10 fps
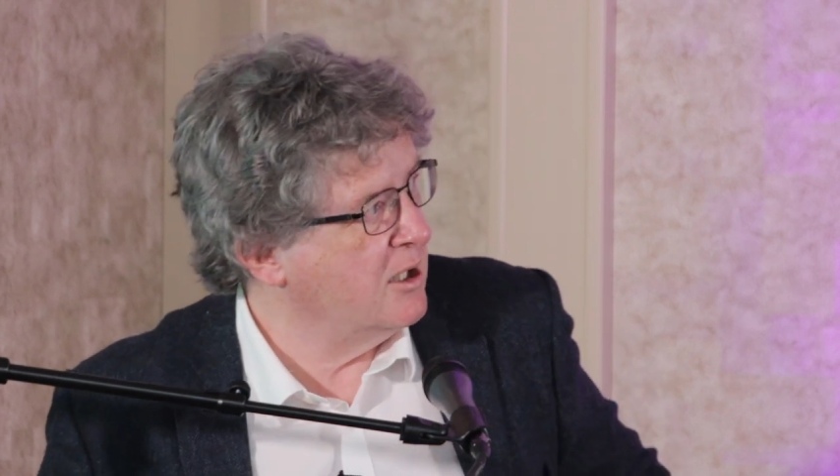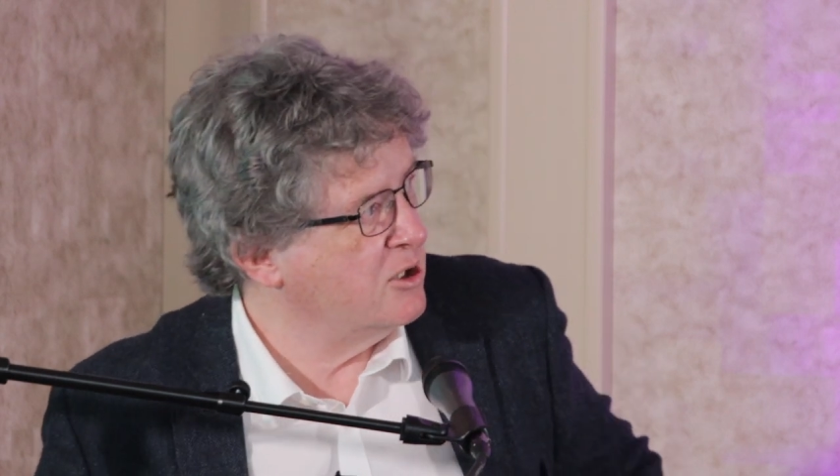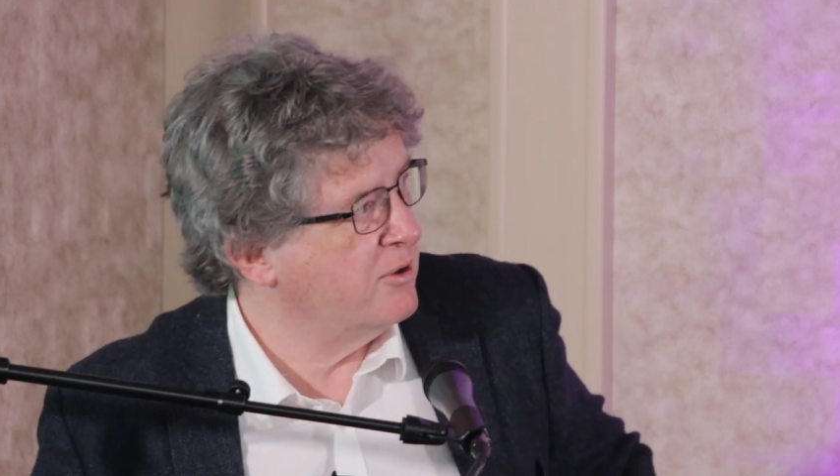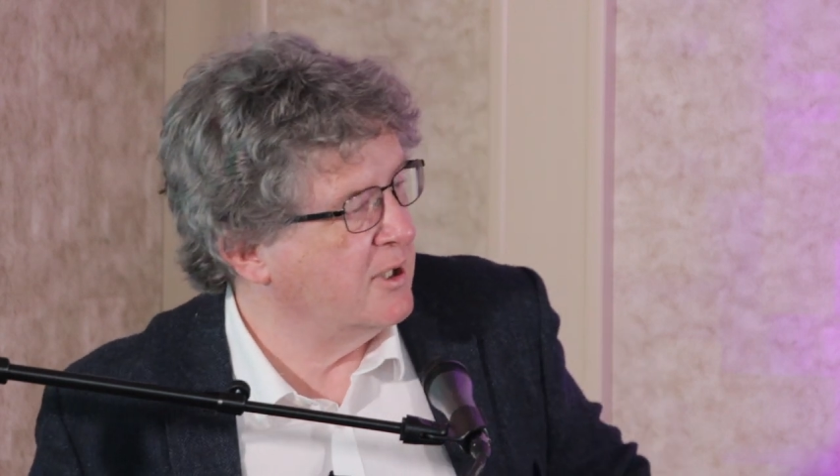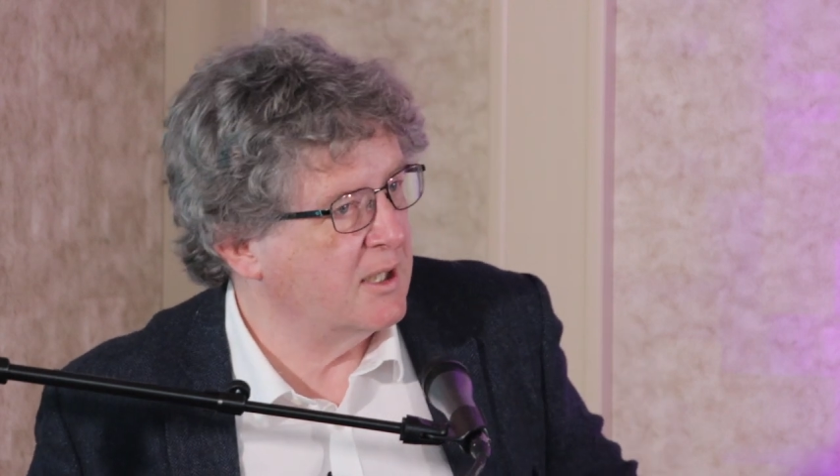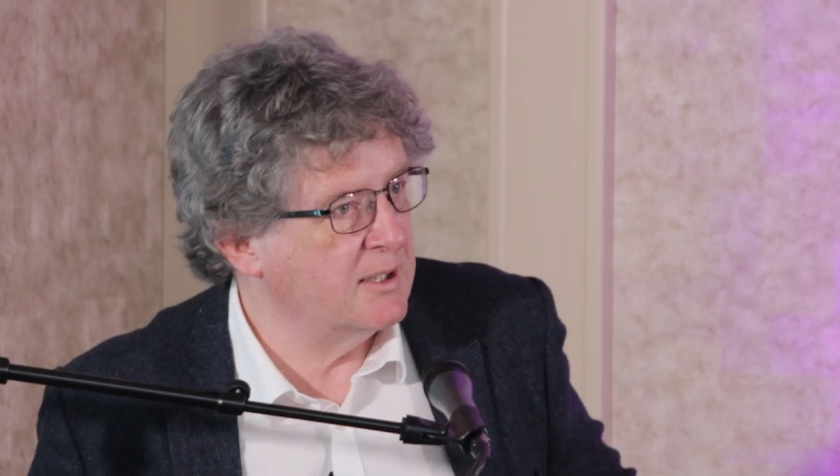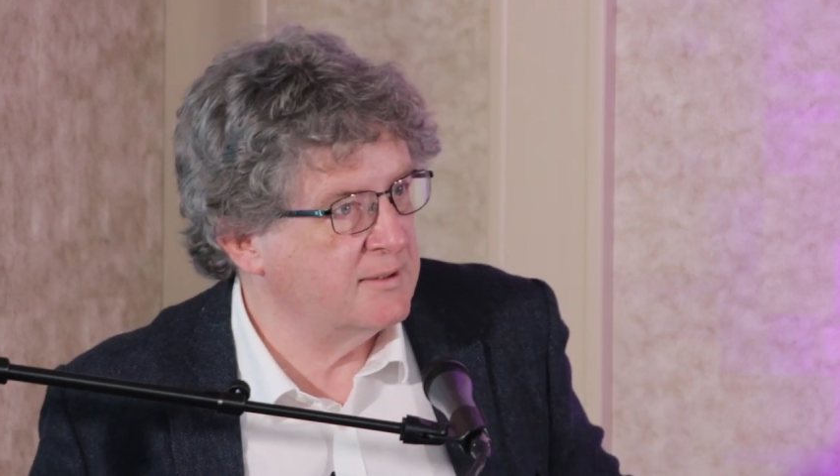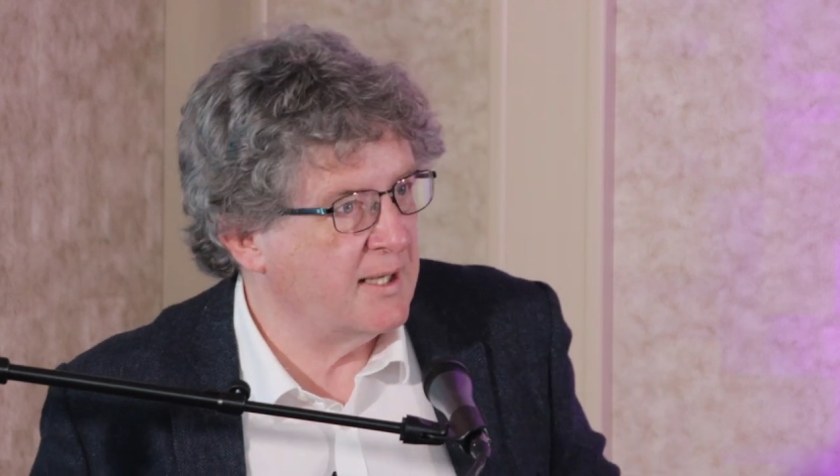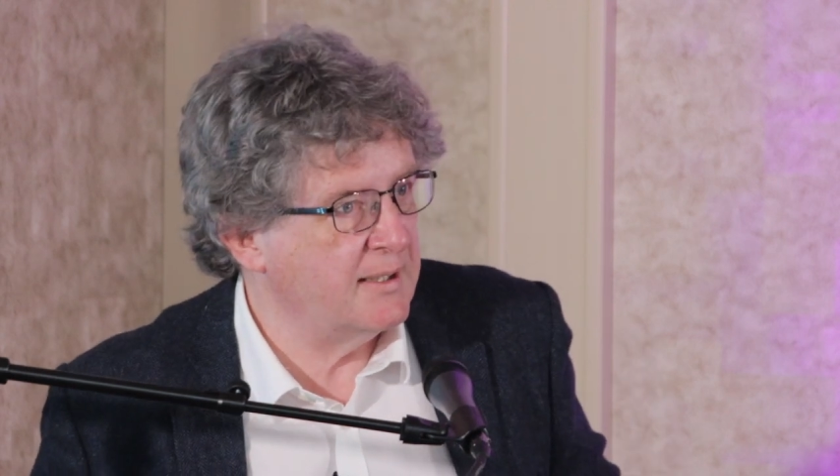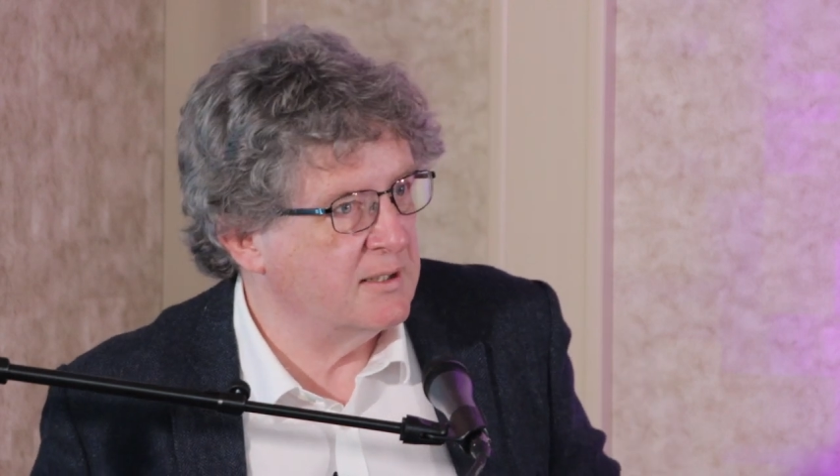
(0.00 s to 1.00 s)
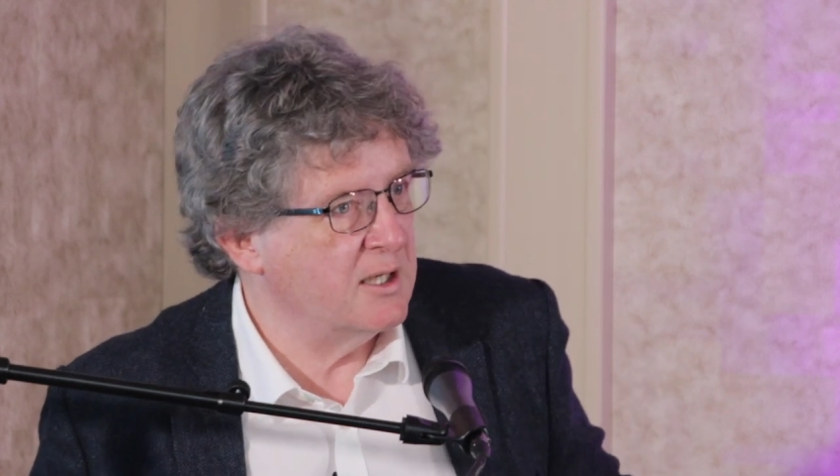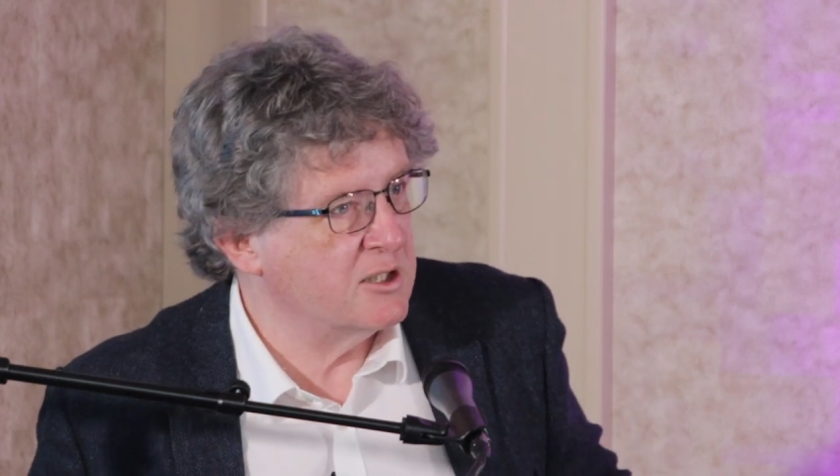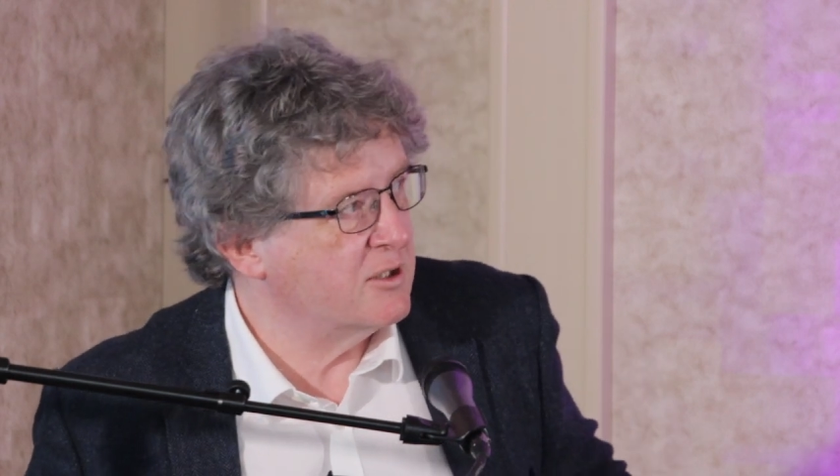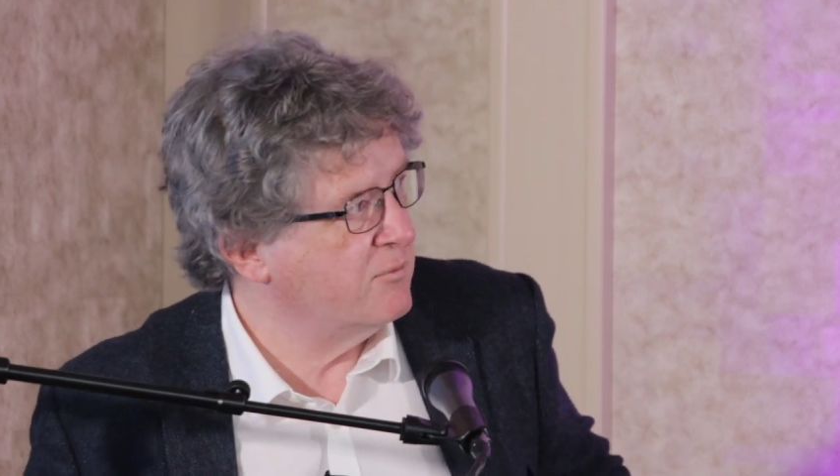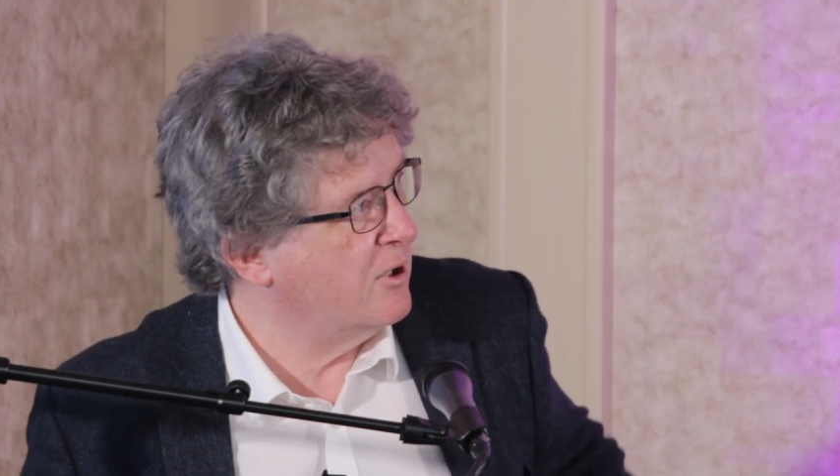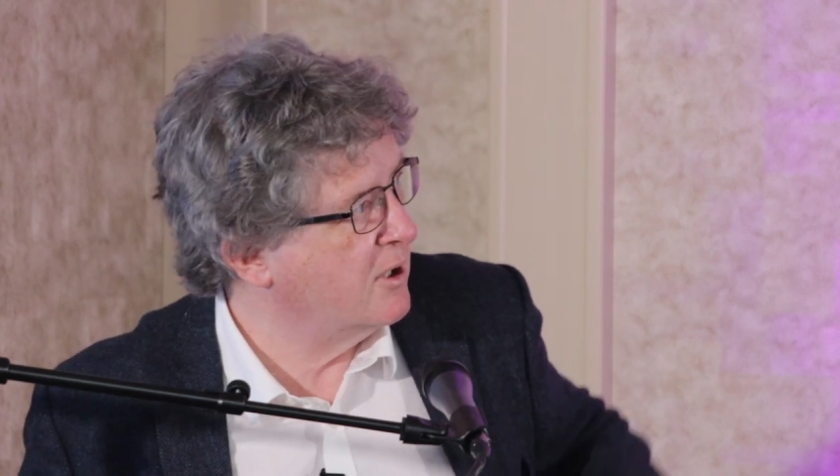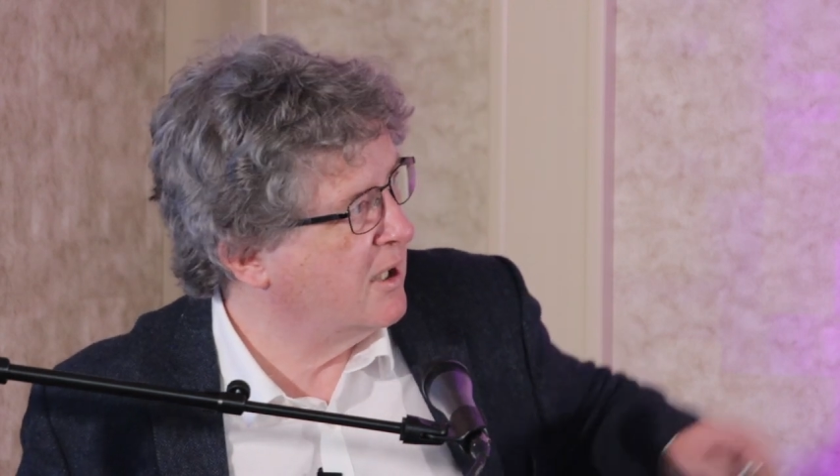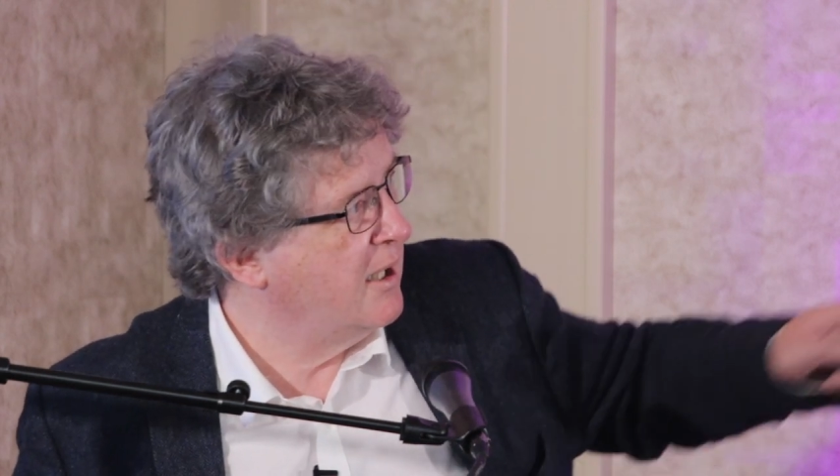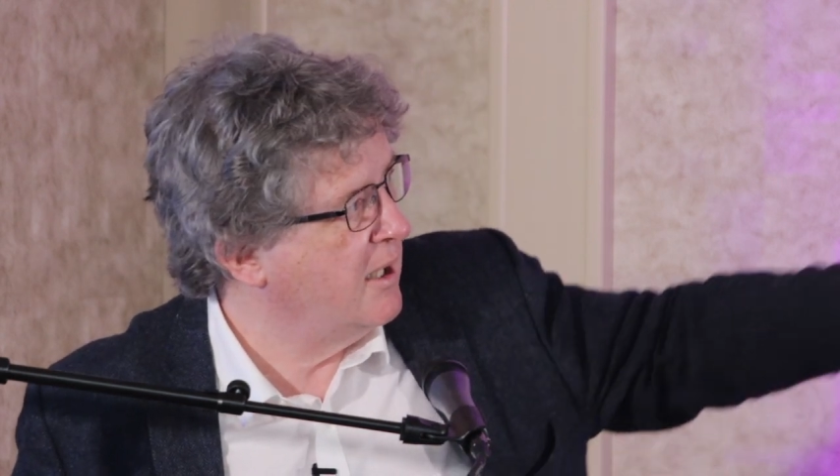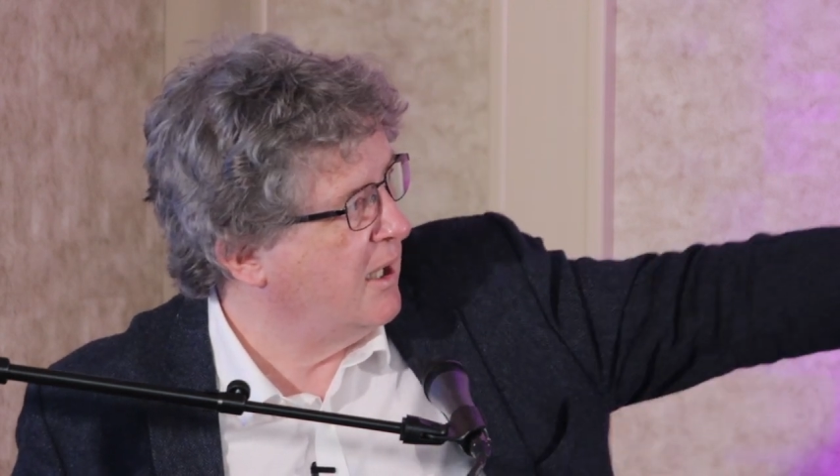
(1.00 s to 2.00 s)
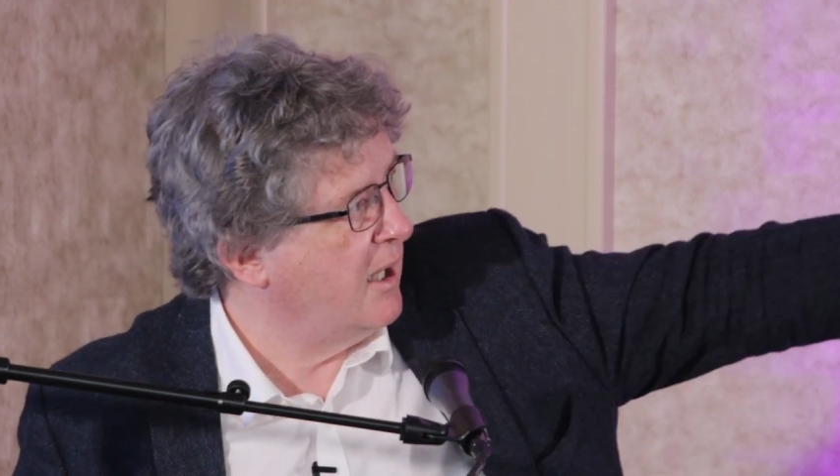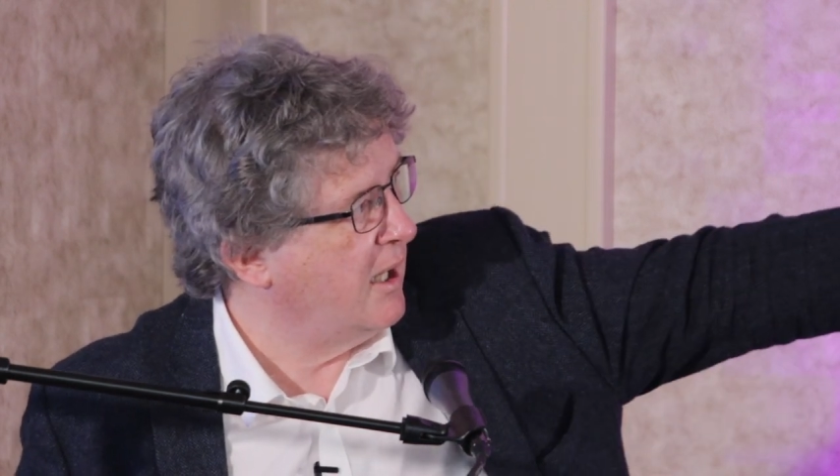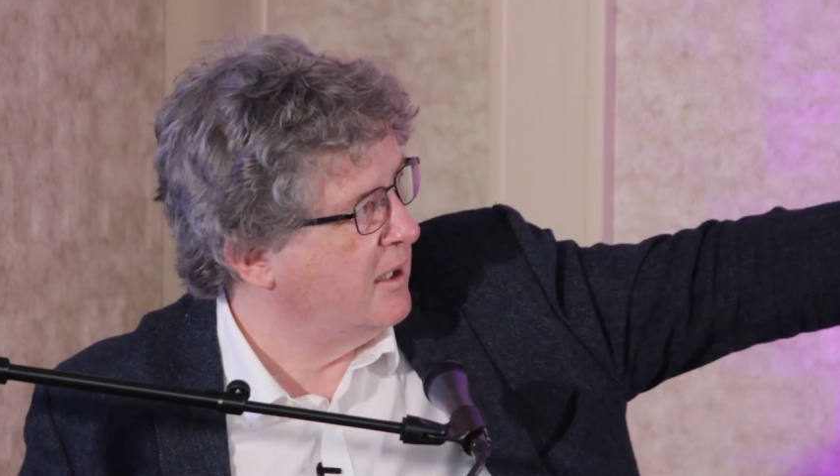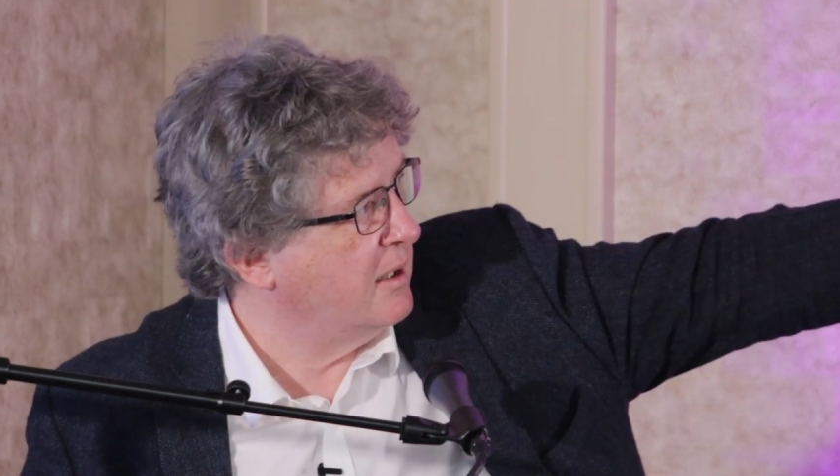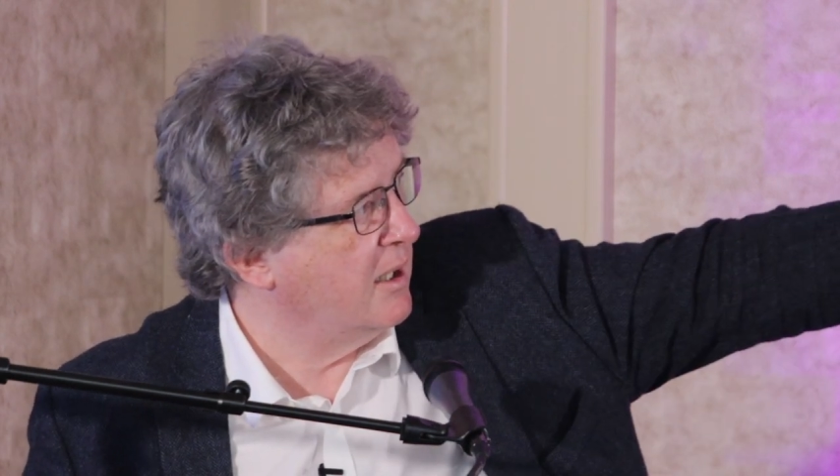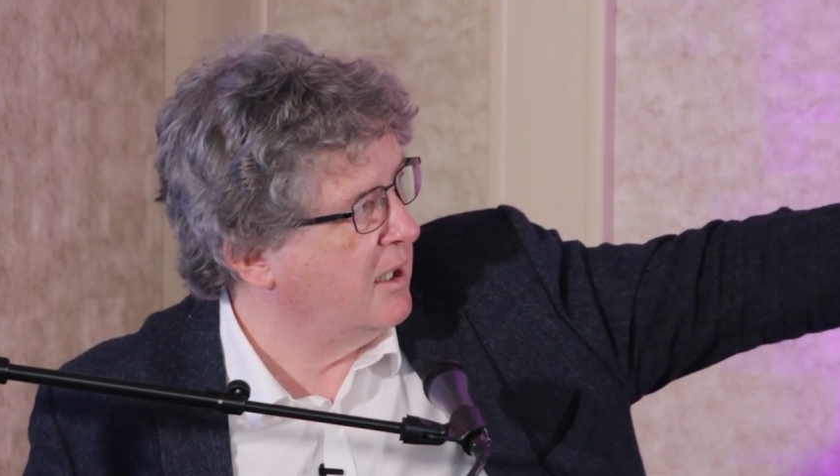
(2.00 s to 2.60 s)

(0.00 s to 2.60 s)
during the consolidation work in